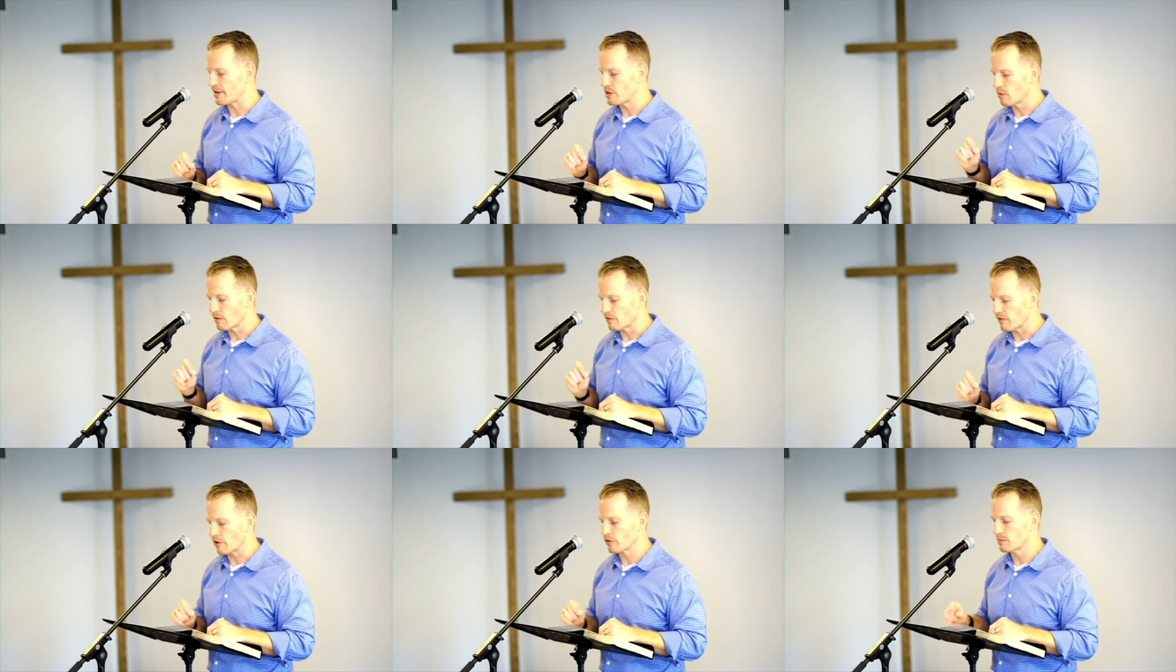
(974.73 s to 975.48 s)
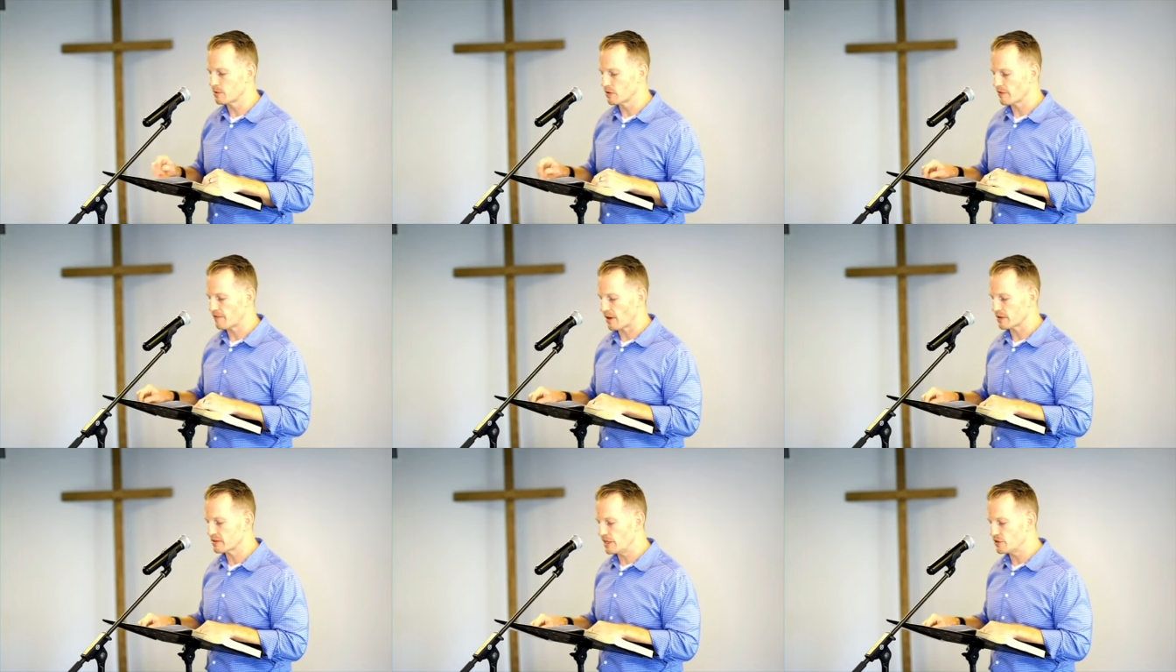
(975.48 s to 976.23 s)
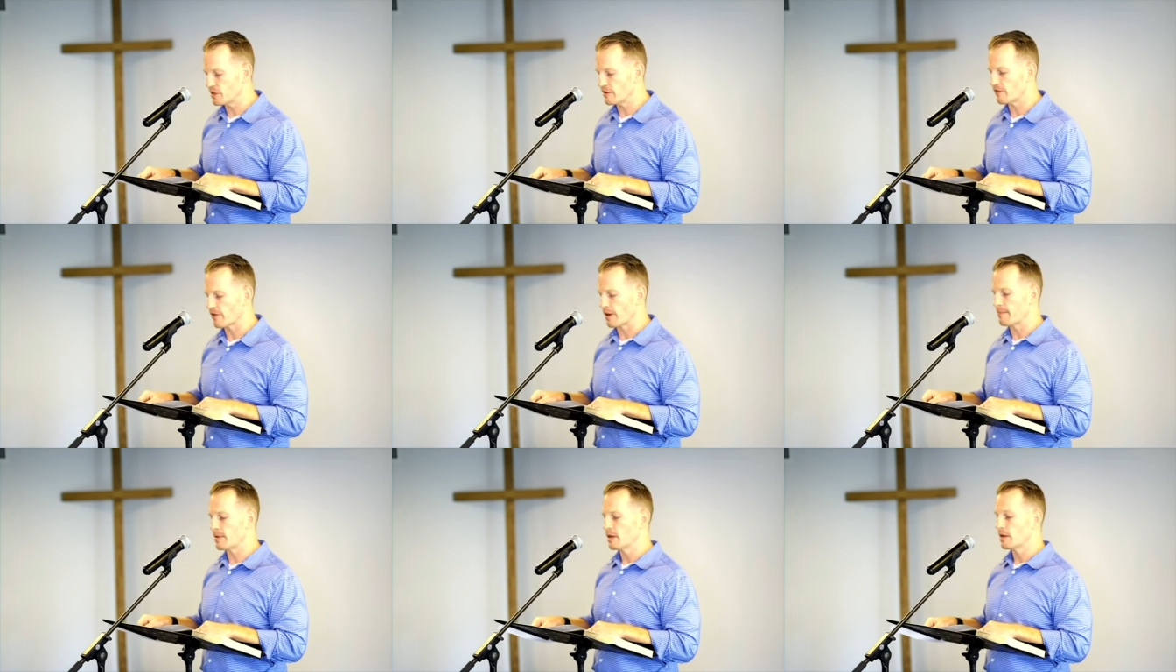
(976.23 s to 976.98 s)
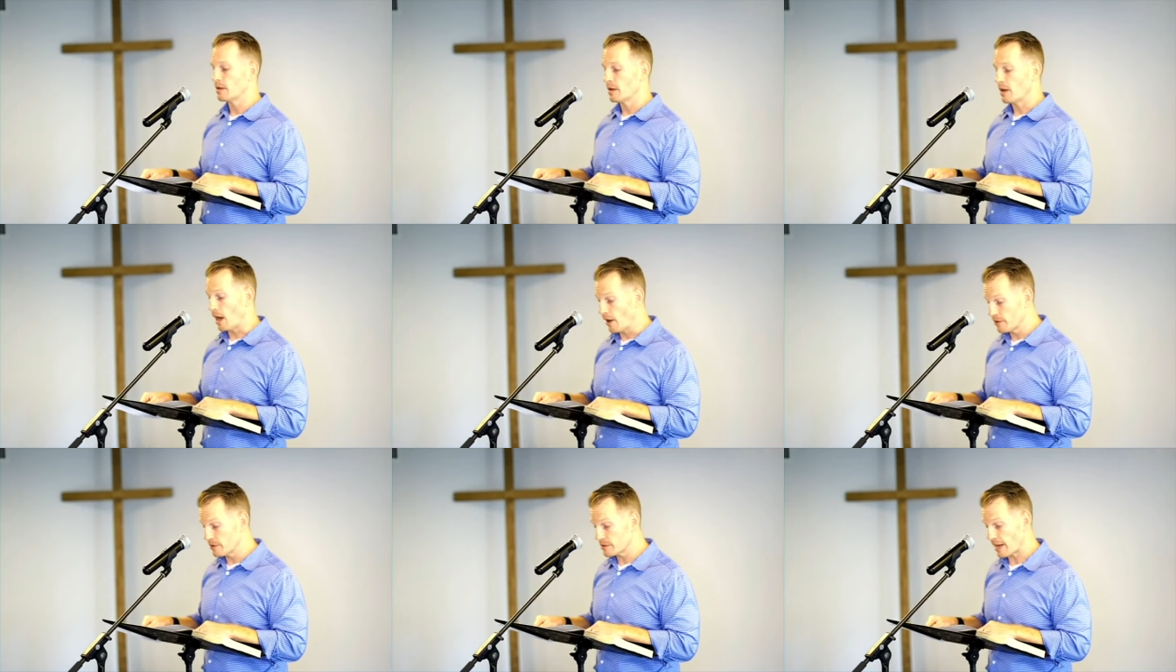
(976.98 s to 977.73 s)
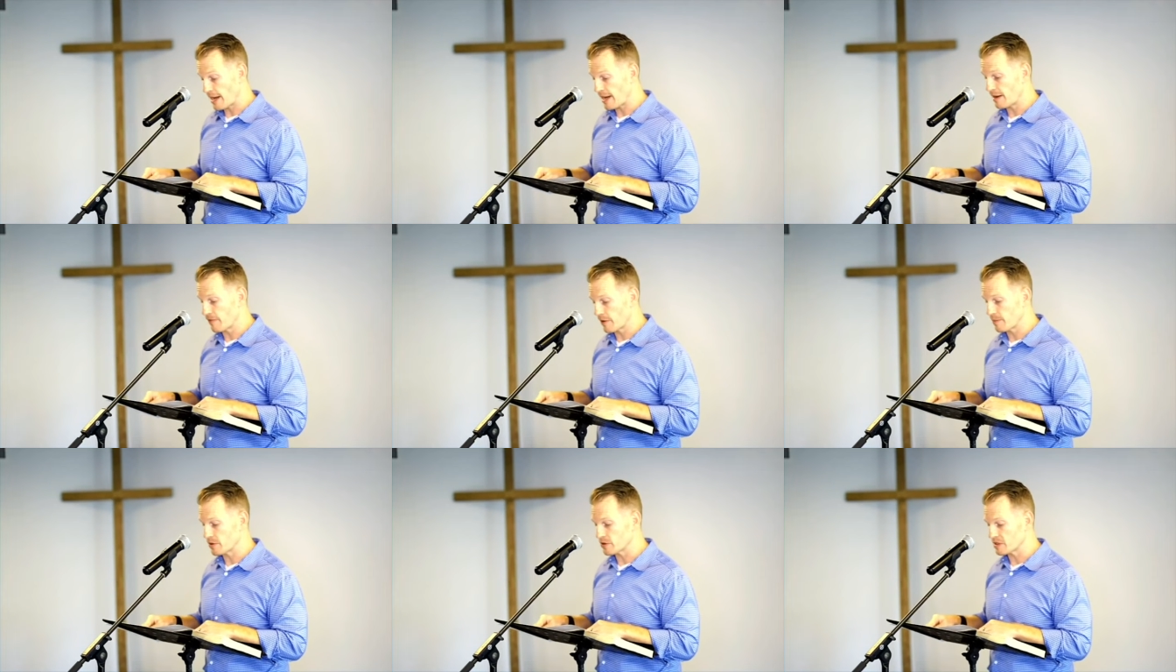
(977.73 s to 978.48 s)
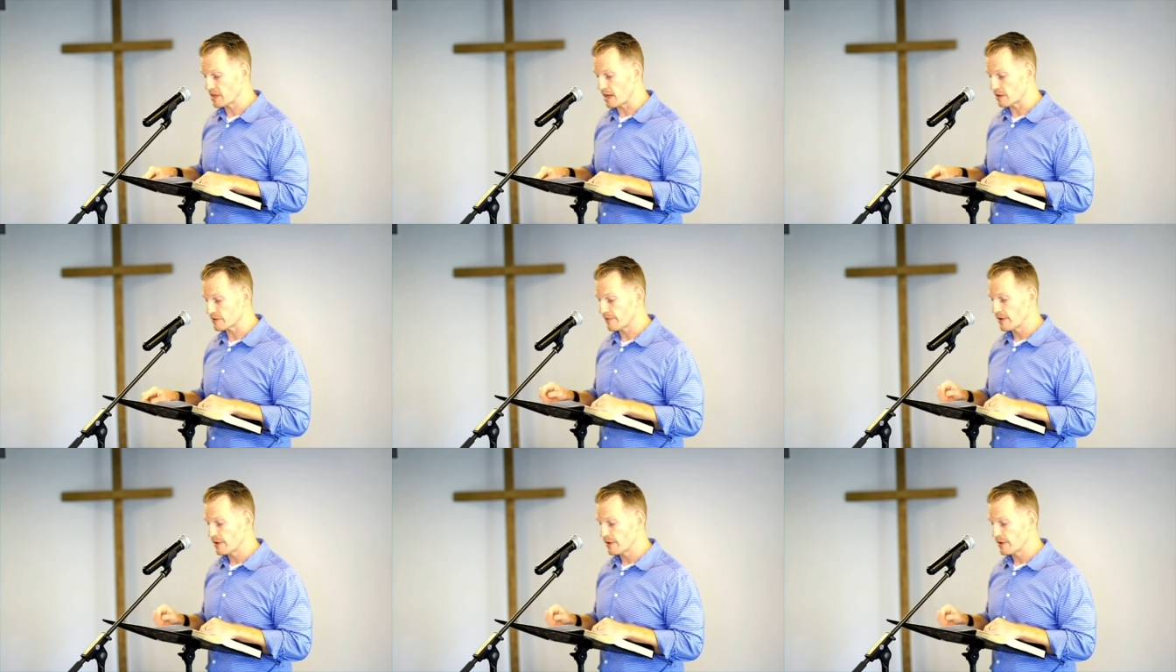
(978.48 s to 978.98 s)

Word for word: you are vulnerable to false teaching from others and from yourself.